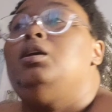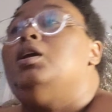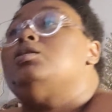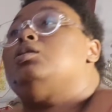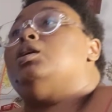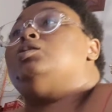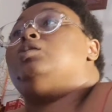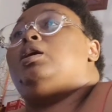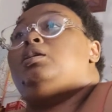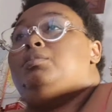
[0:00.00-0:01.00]
Yeah, so I
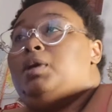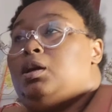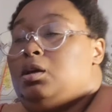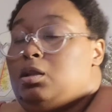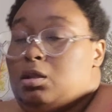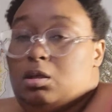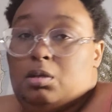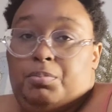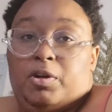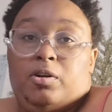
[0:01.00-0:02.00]
try to make
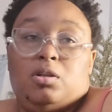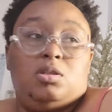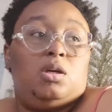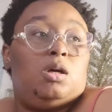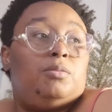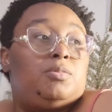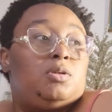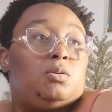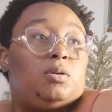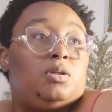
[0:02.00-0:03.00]
the period of time
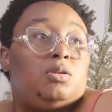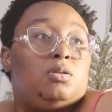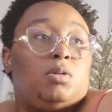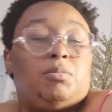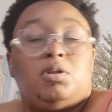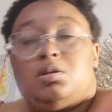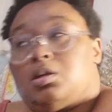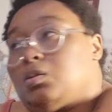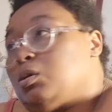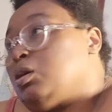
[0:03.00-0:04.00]
to which my
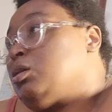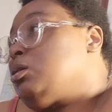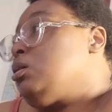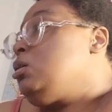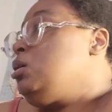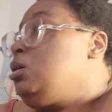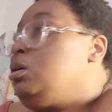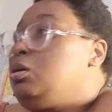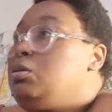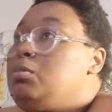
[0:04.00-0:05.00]
mother's at work,
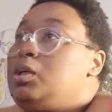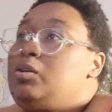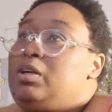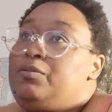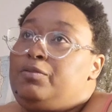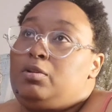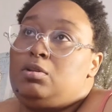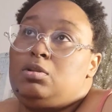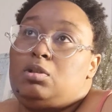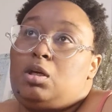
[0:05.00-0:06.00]
my
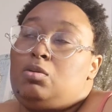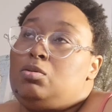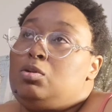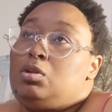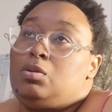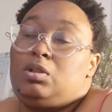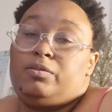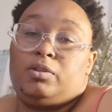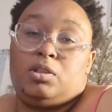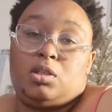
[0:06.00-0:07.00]
grandfather's out doing
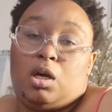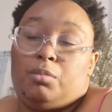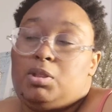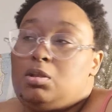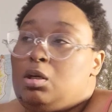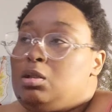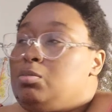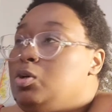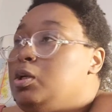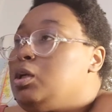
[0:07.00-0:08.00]
whatever his hobbies are in
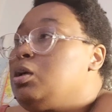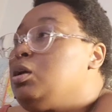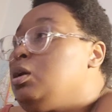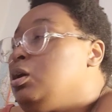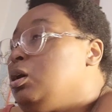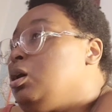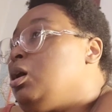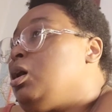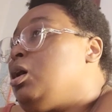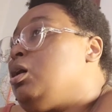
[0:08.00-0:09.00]
the morning.
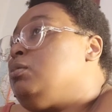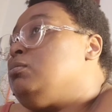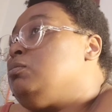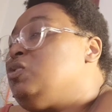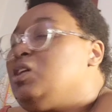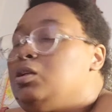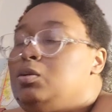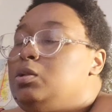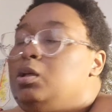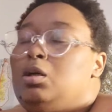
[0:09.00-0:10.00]
Well, I
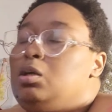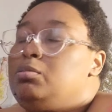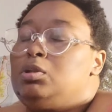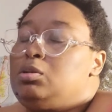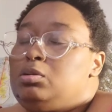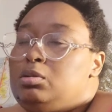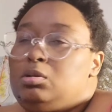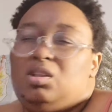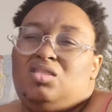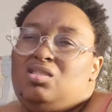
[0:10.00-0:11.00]
know what they are, but
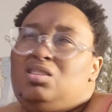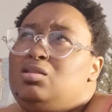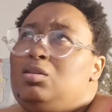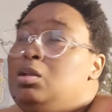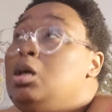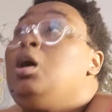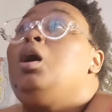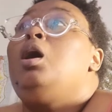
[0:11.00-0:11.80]
y'all don't need to know all that.